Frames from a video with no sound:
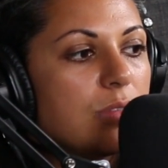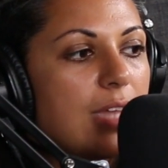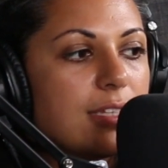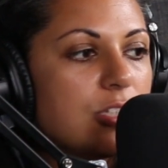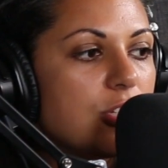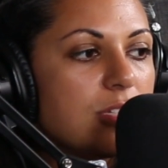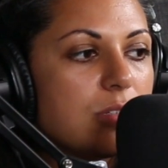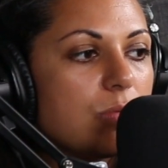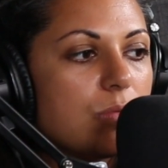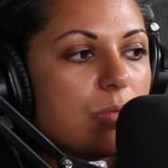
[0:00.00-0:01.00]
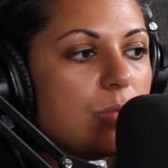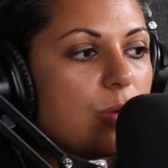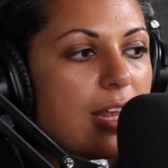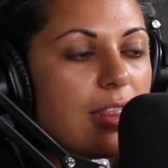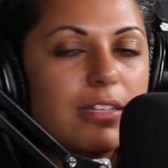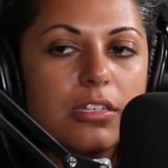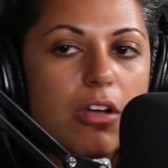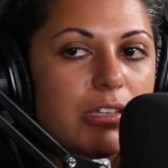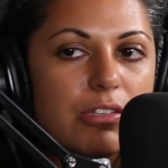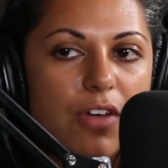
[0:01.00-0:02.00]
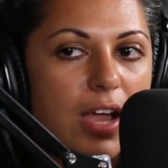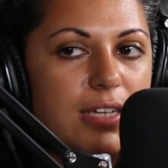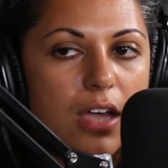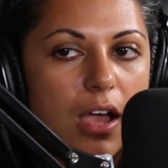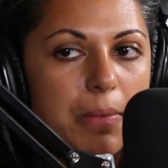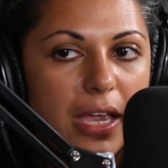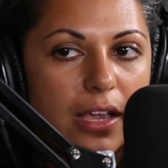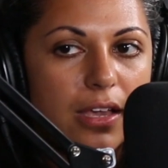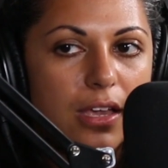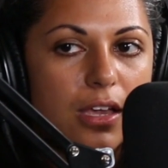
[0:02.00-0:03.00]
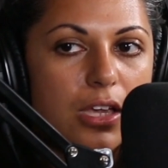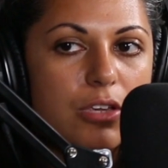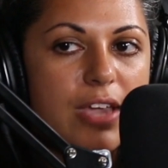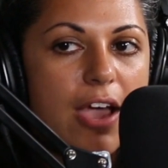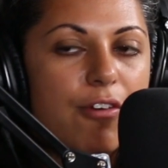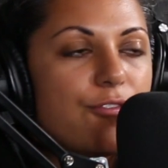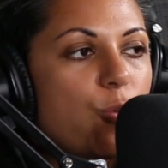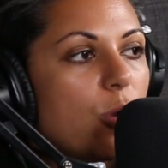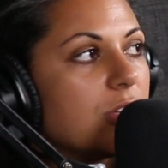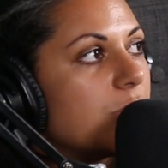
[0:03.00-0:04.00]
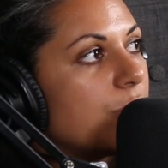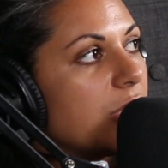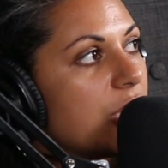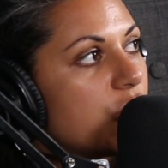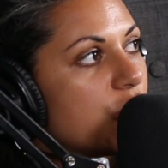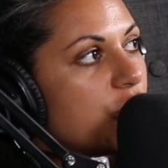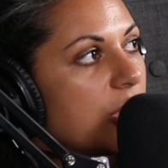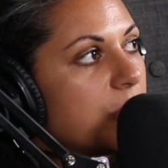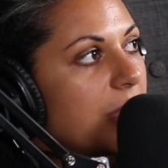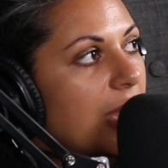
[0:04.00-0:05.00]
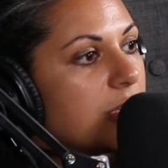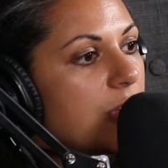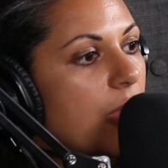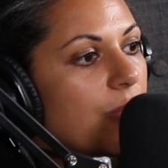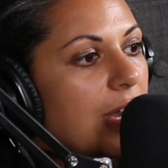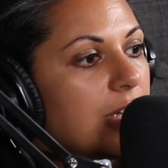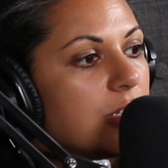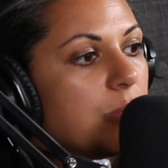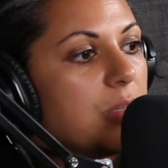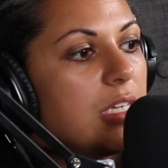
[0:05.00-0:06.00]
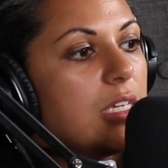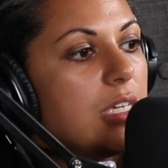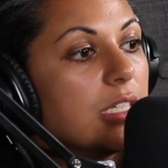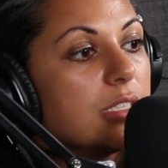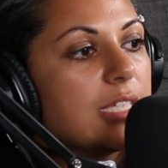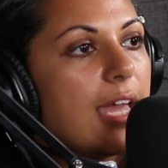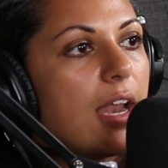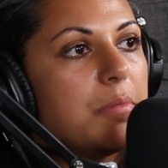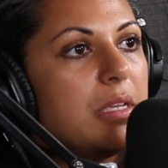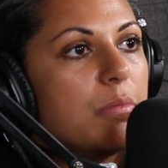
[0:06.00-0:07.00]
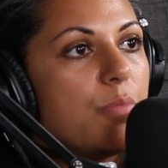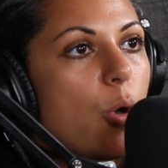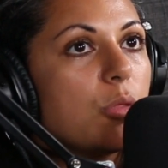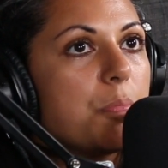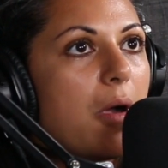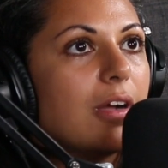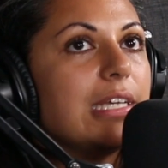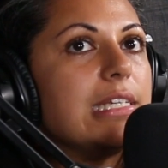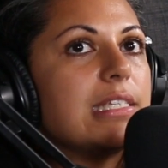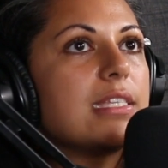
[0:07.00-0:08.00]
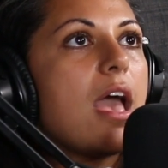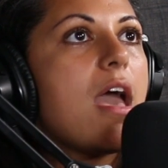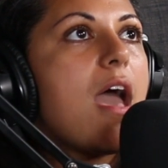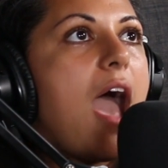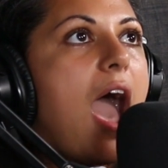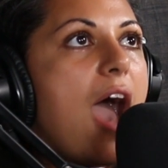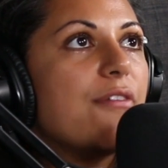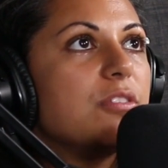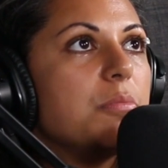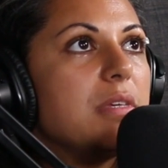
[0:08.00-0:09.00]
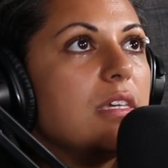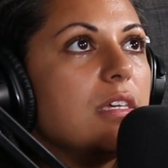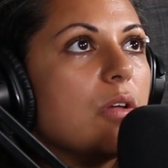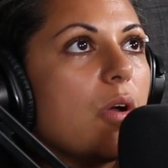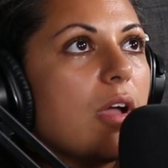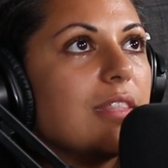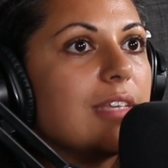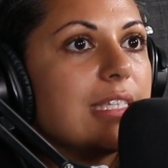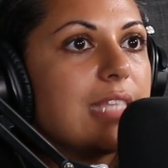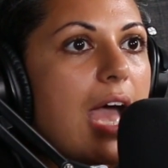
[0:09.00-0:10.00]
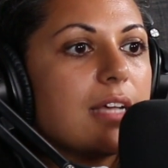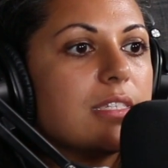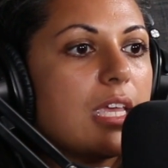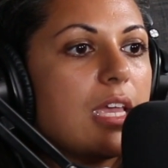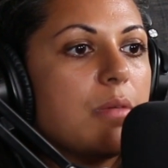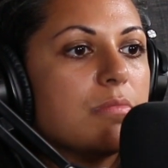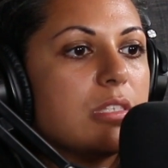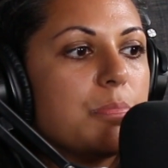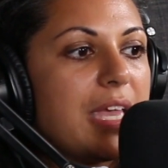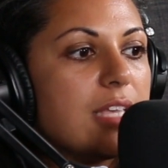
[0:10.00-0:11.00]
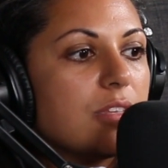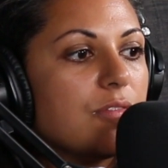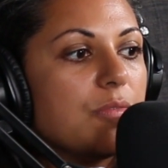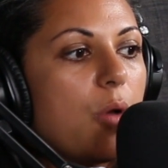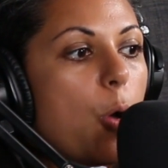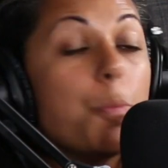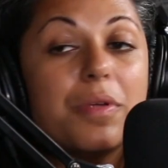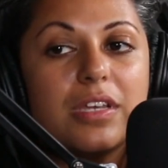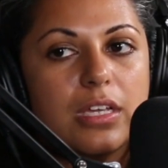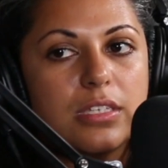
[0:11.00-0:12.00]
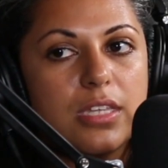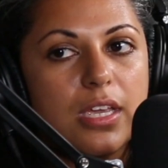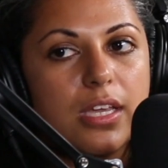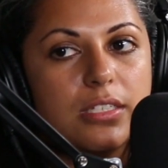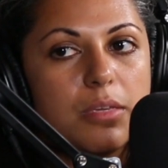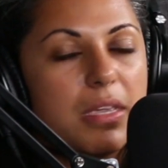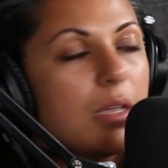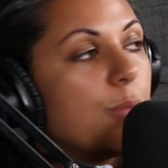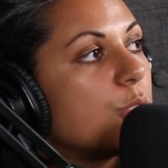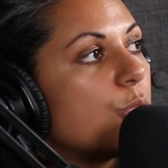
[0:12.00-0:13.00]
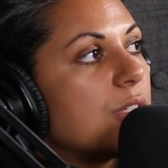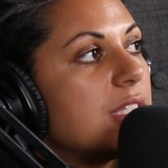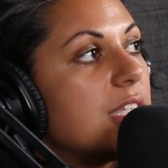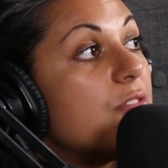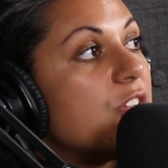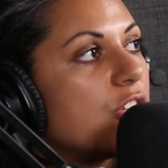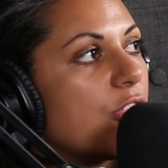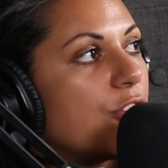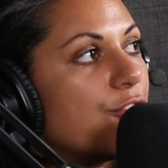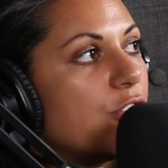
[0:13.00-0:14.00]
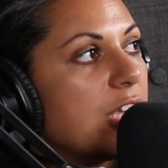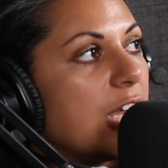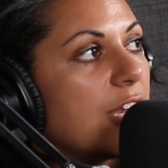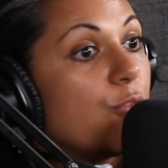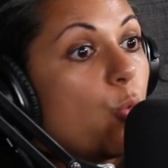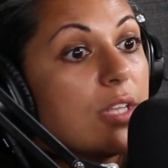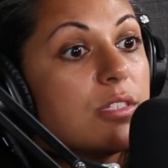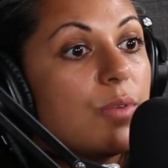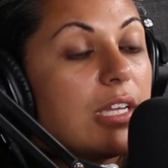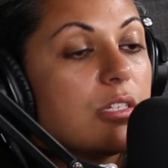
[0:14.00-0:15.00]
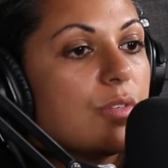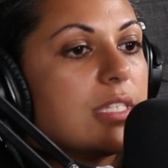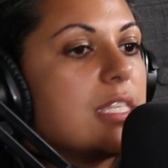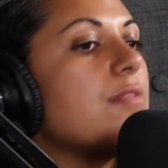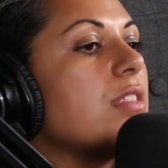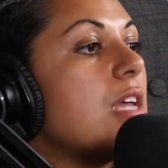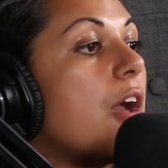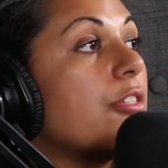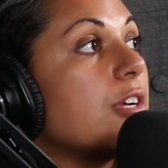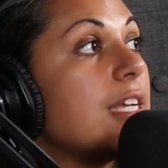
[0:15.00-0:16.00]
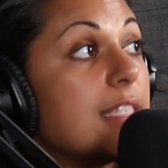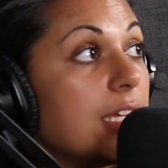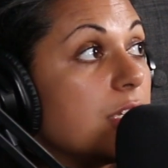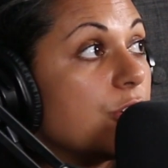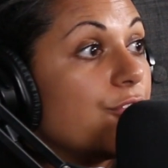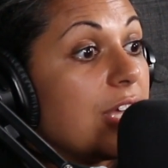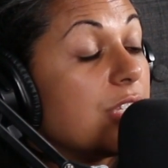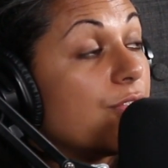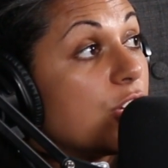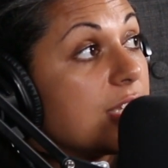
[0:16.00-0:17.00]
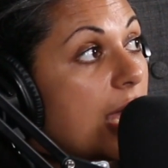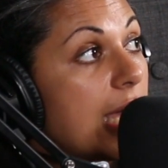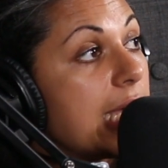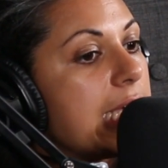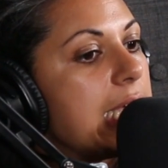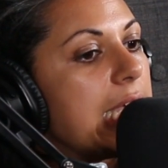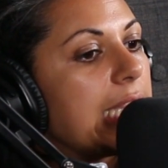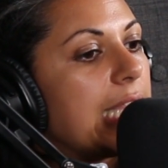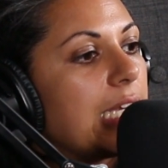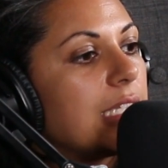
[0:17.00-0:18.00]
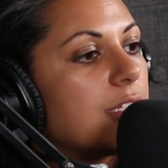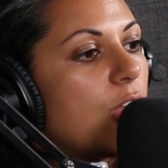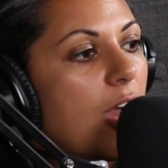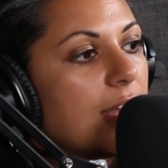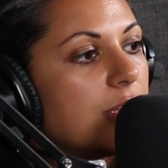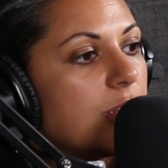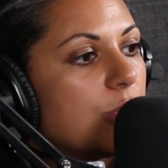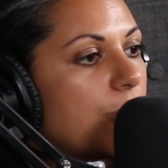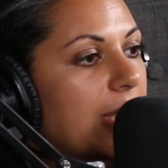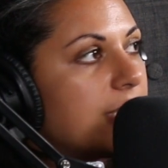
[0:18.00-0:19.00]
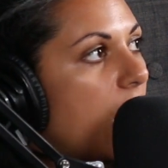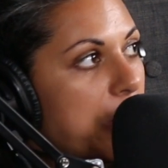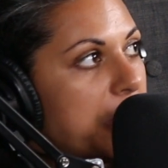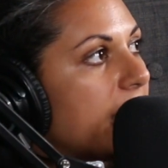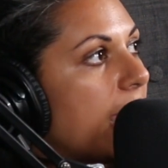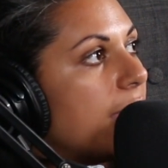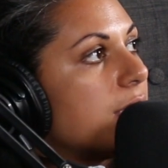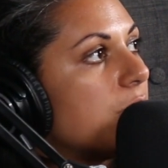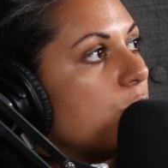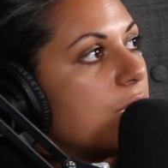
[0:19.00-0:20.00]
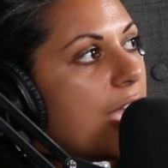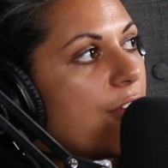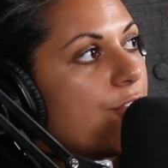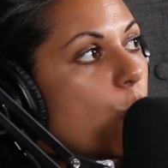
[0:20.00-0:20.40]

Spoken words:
that's just what I like to call divine timing. You can't force a relationship that's not ready to be healed yet. I mean, both parties have to be in the exact same space of openness to be able to receive each other fully. And if one's ready to receive and the other isn't, or vice versa, then it's not the right timing yet. You can't